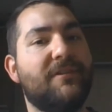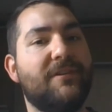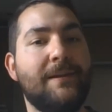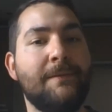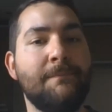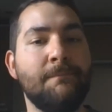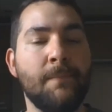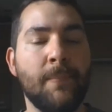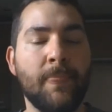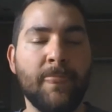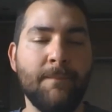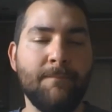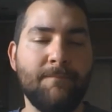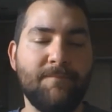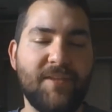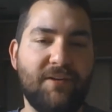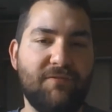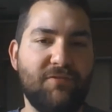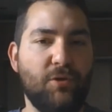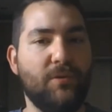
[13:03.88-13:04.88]
and
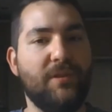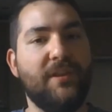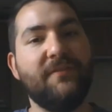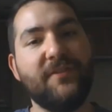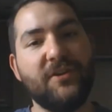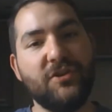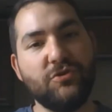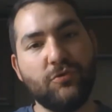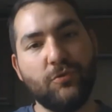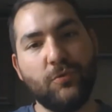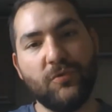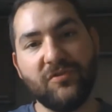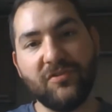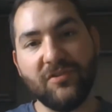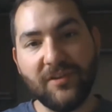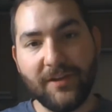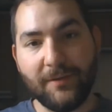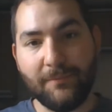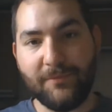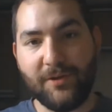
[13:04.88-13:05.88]
if you live in
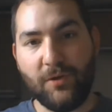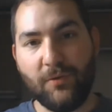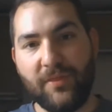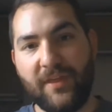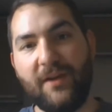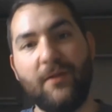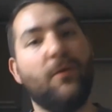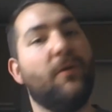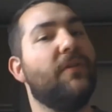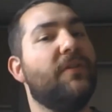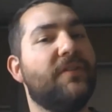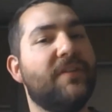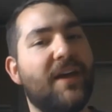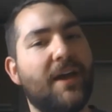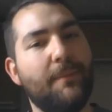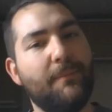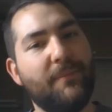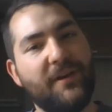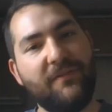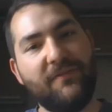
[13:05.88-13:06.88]
Jerusalem, you're there all the
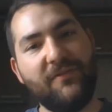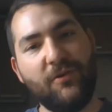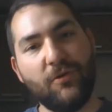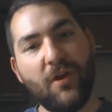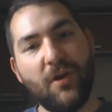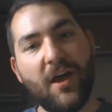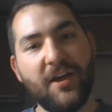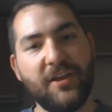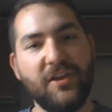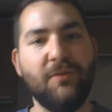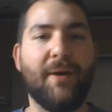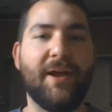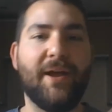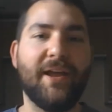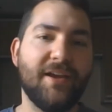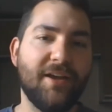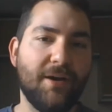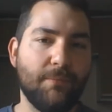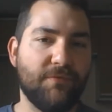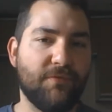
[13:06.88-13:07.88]
time, but if you're not, you might
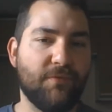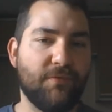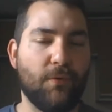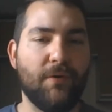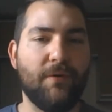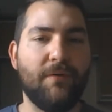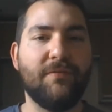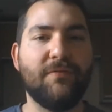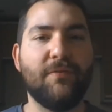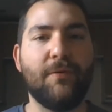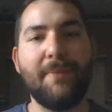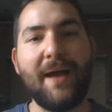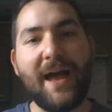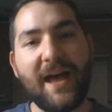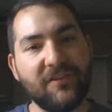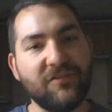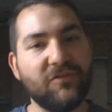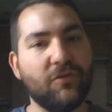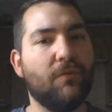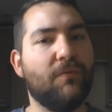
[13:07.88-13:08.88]
come for
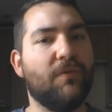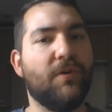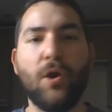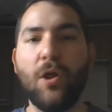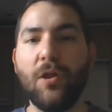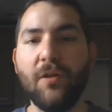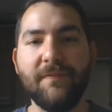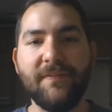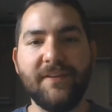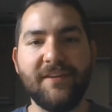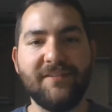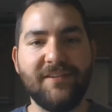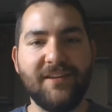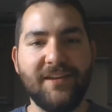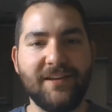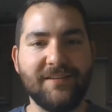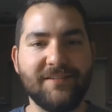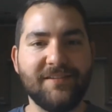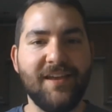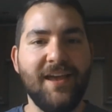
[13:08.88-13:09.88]
Passover and all of these
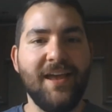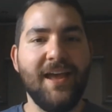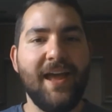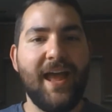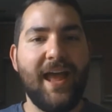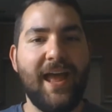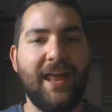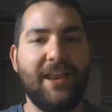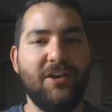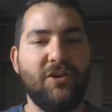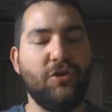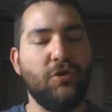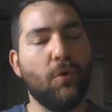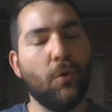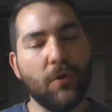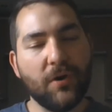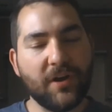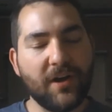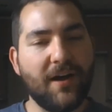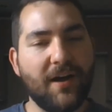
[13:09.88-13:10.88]
things, and
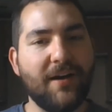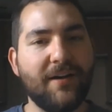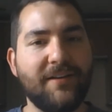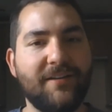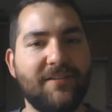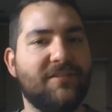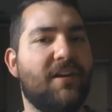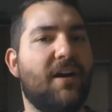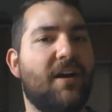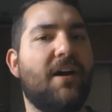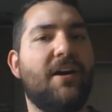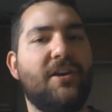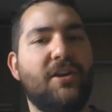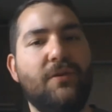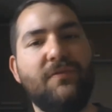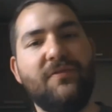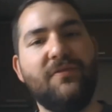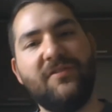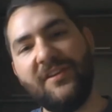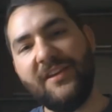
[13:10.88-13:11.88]
your God is God.
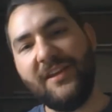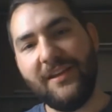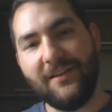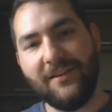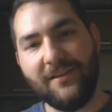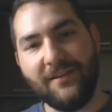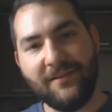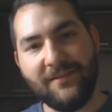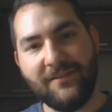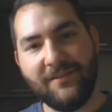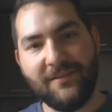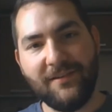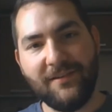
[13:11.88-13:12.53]
You've seen